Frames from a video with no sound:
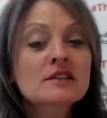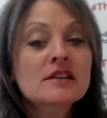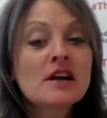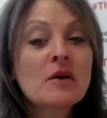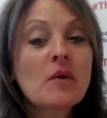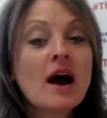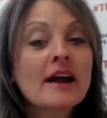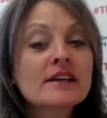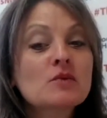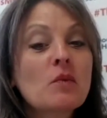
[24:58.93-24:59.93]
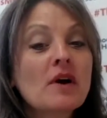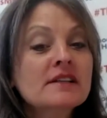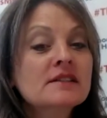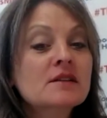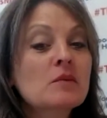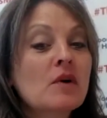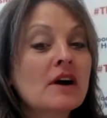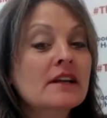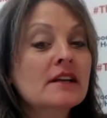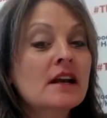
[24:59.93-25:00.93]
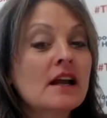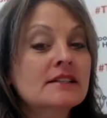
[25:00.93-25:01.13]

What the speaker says: So I guess what is the one